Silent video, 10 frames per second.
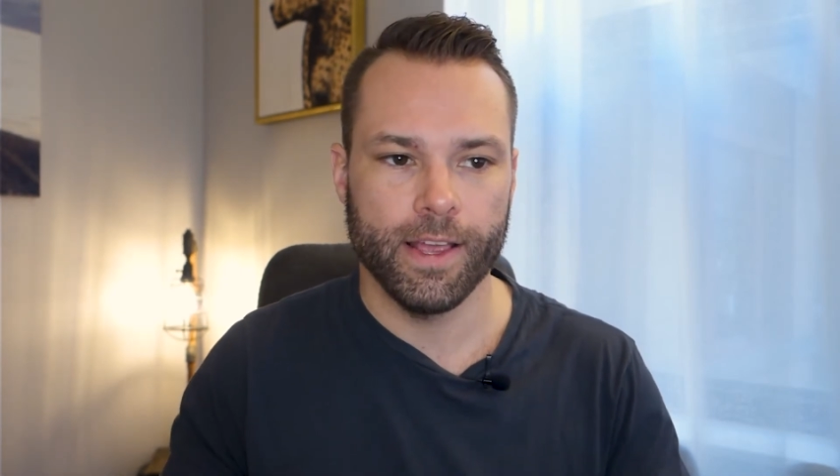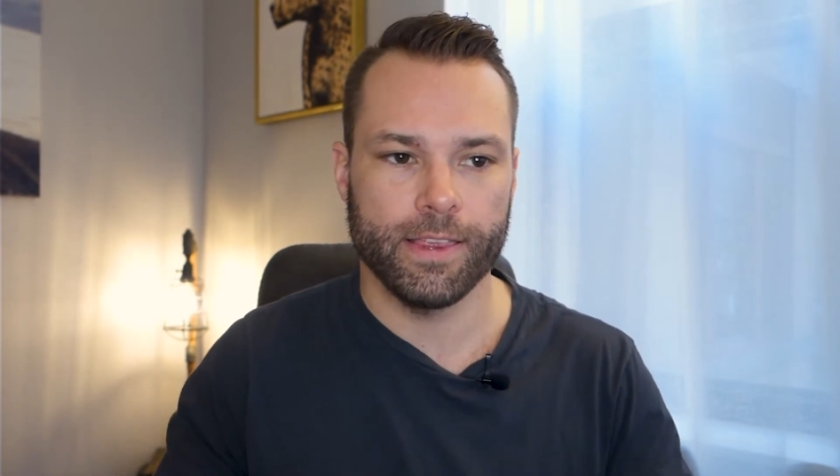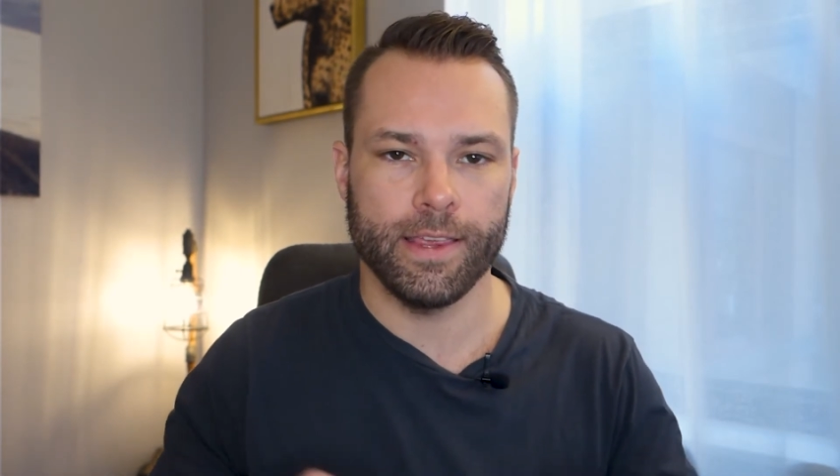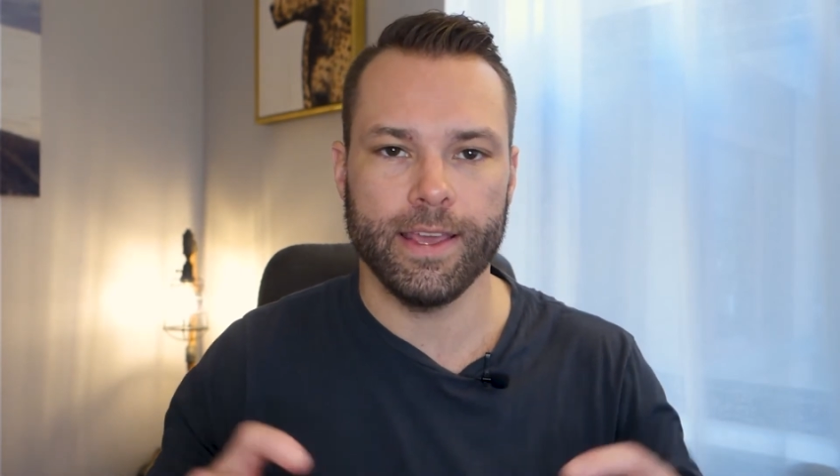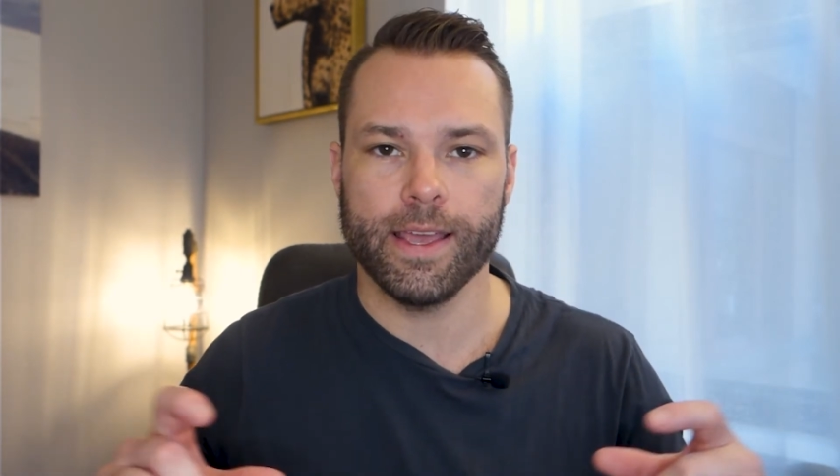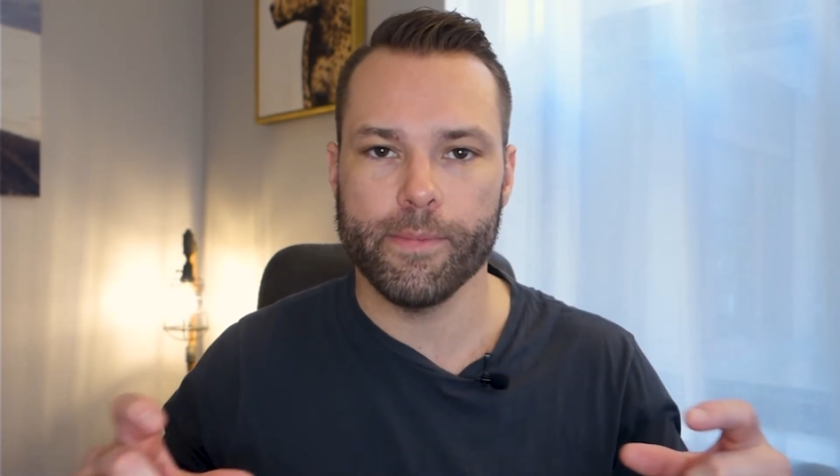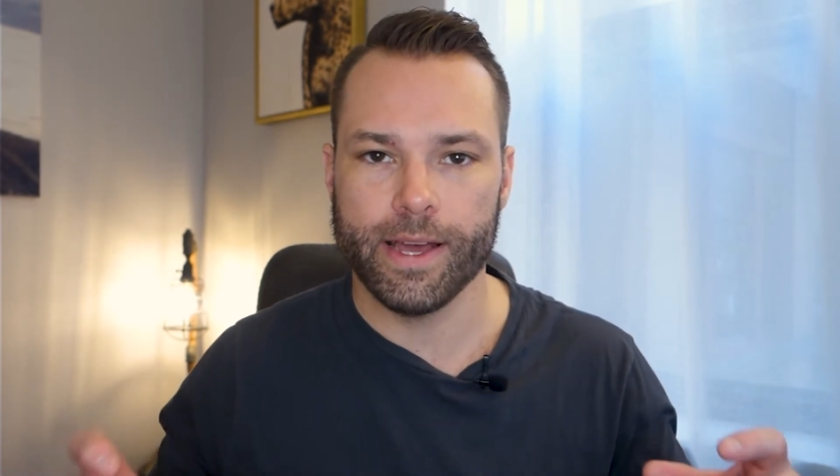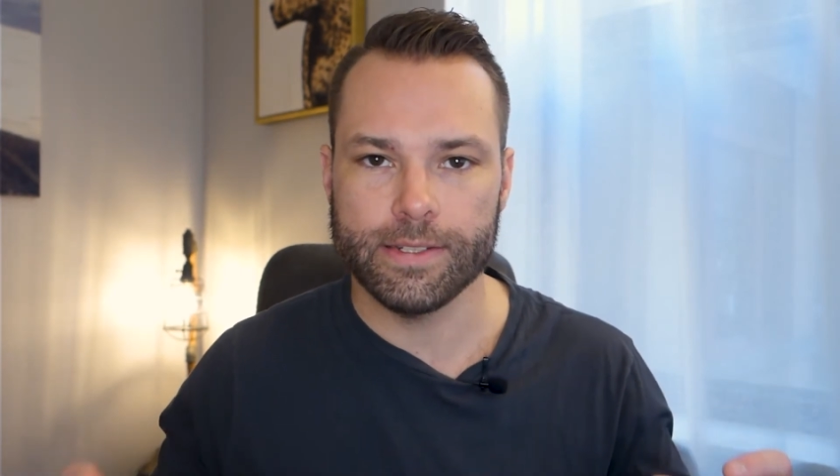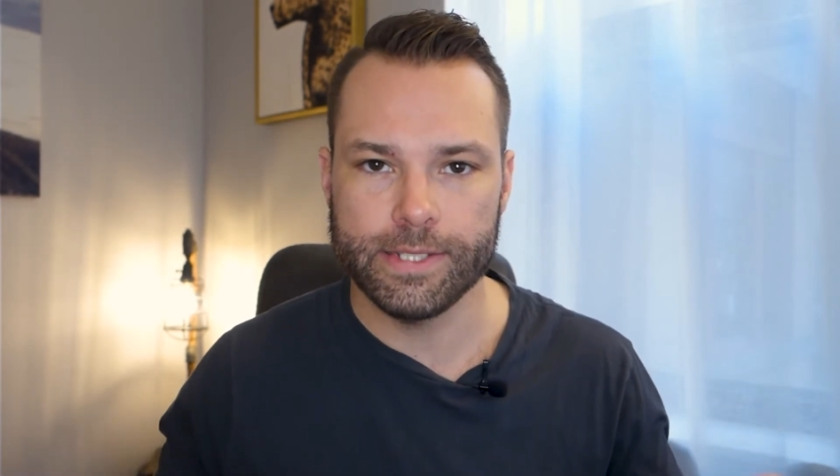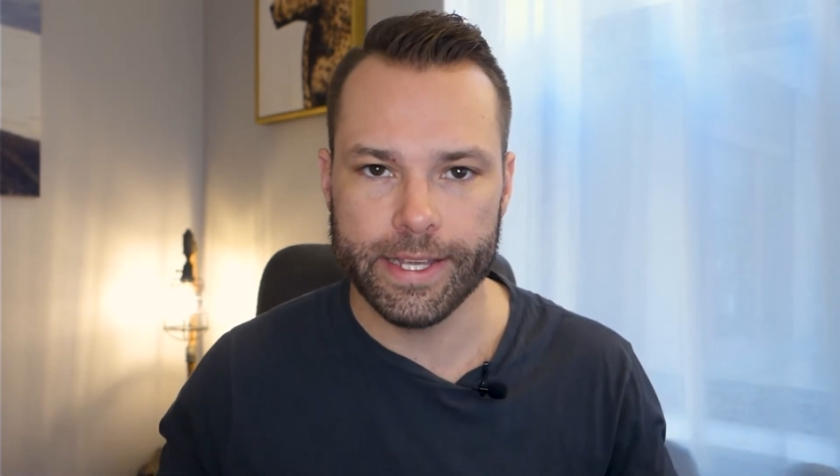thinking
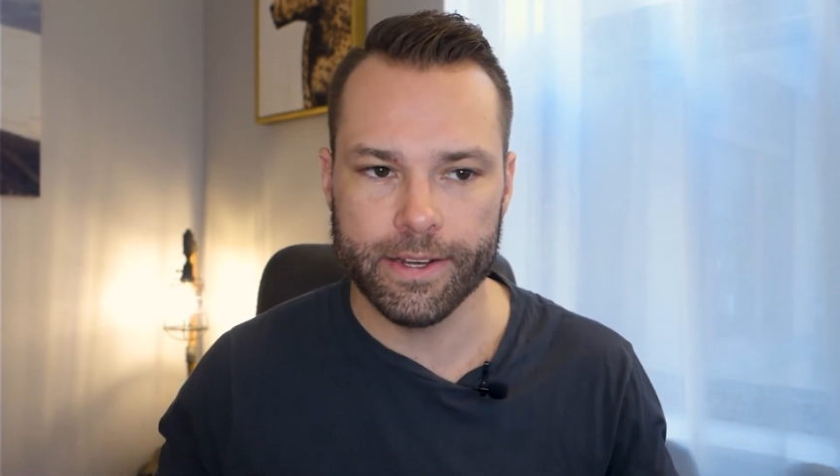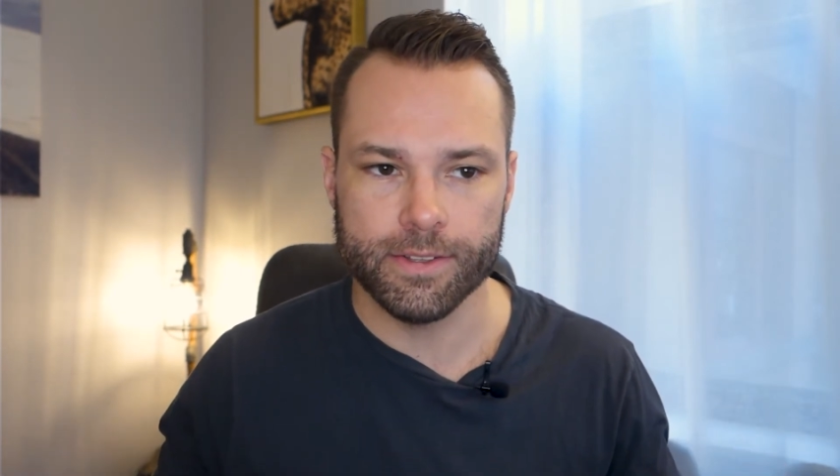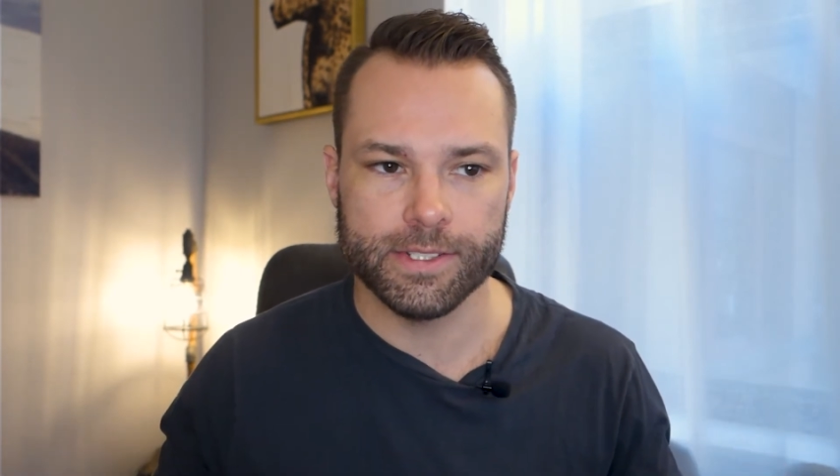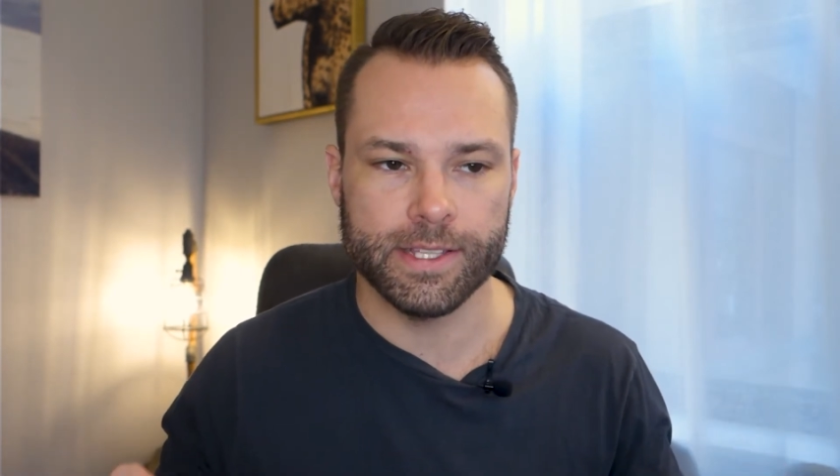about deals,